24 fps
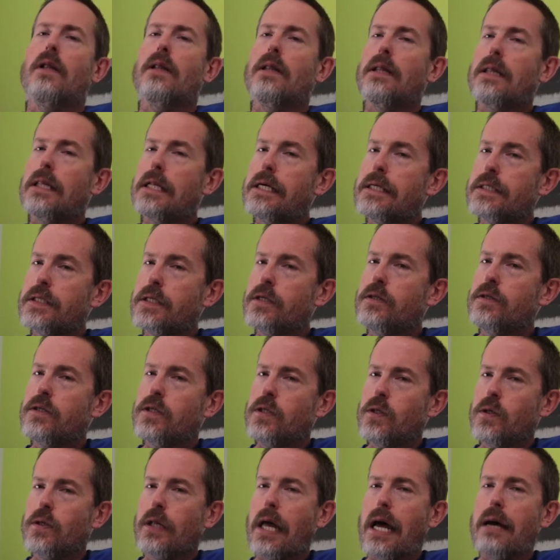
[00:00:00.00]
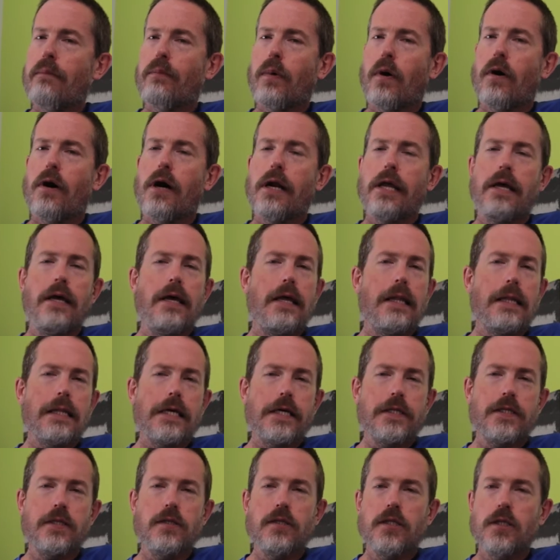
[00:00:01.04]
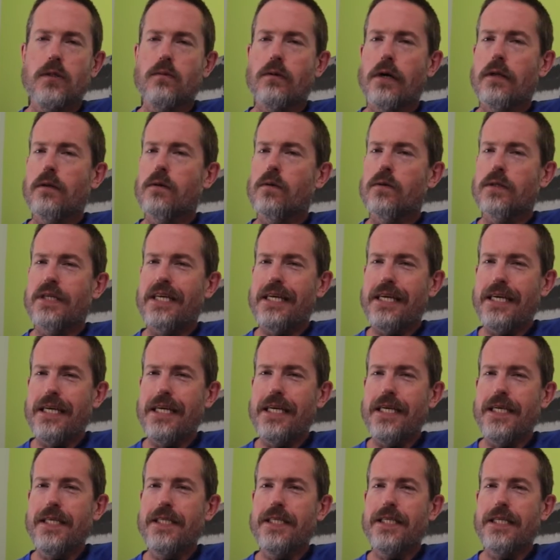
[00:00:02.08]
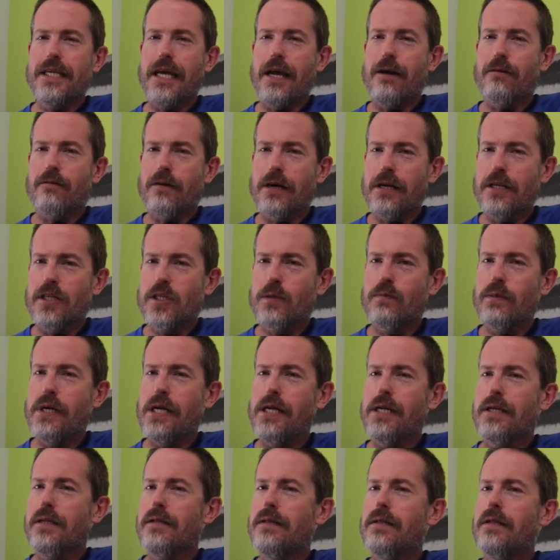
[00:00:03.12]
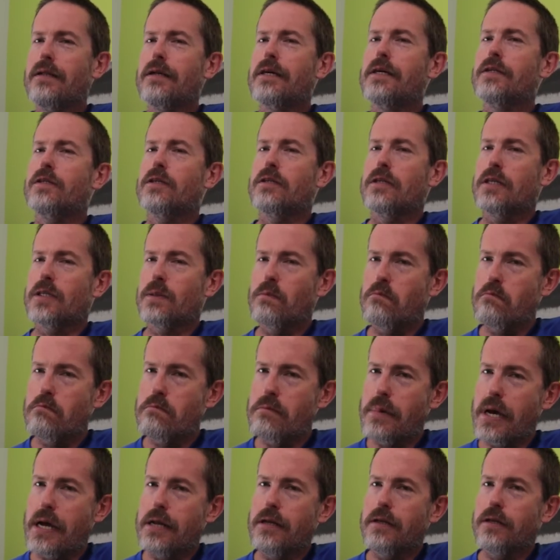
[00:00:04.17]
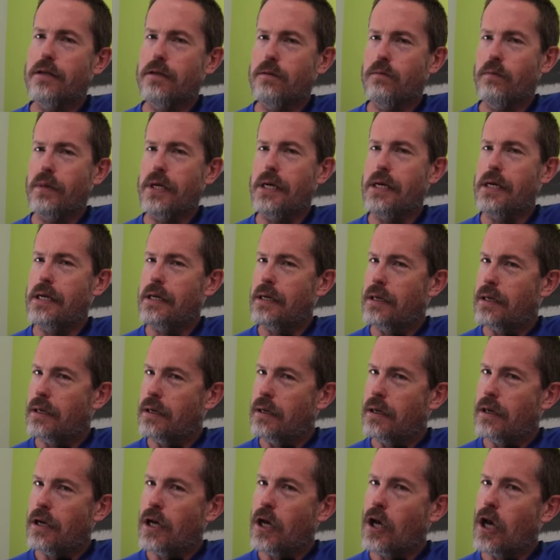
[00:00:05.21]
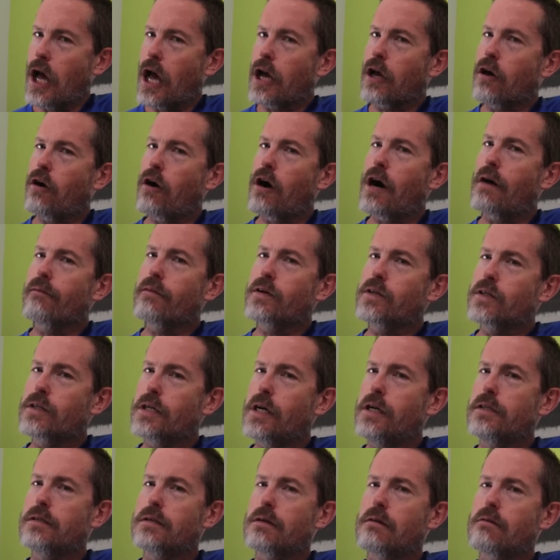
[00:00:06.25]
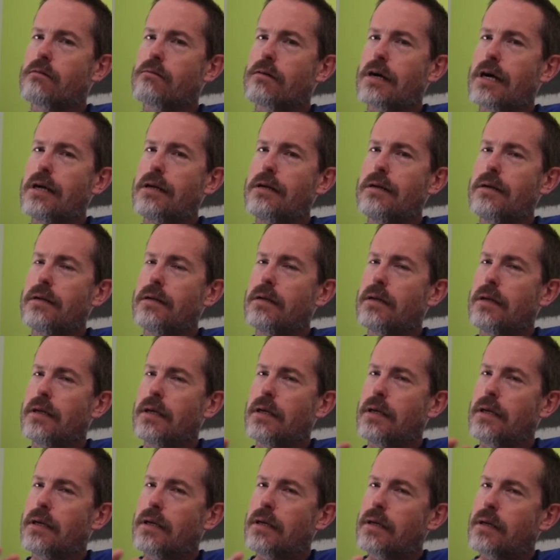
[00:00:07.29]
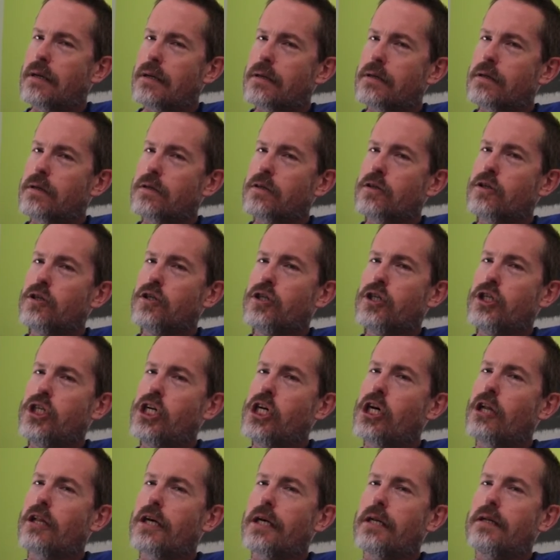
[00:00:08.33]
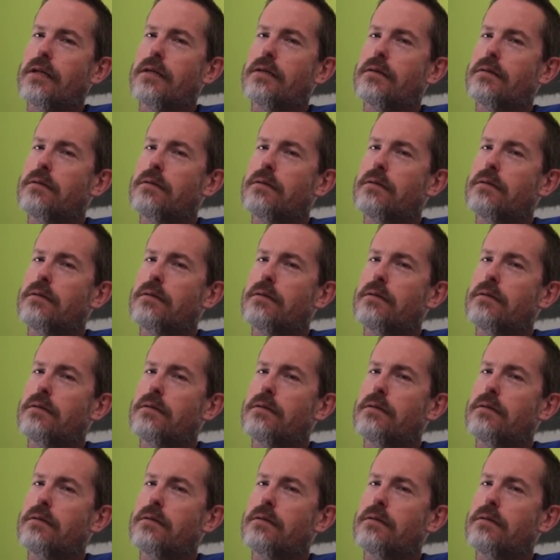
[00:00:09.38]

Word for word: listen to that body and listen to what those easy day runs mean because they're just meant to be a conversational run, chilling.